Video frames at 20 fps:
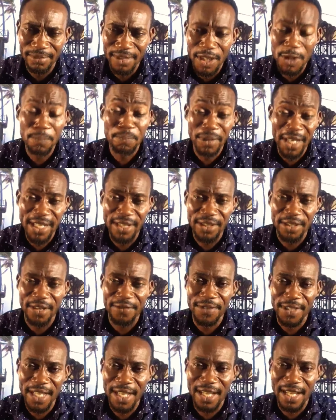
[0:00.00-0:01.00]
splits of
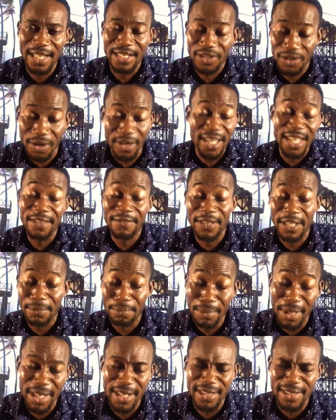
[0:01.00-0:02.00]
seconds or
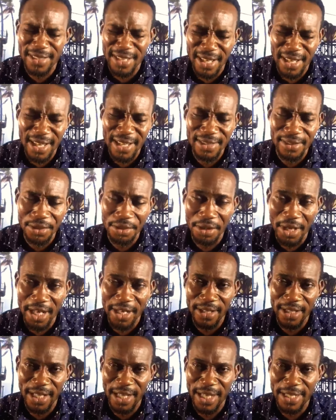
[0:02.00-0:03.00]
even minute seconds, you
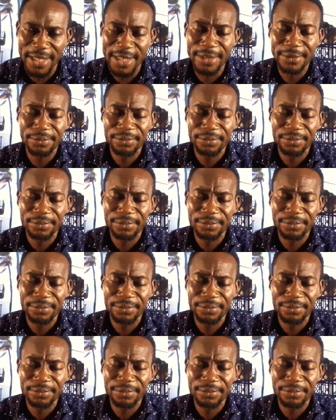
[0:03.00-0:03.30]
get that.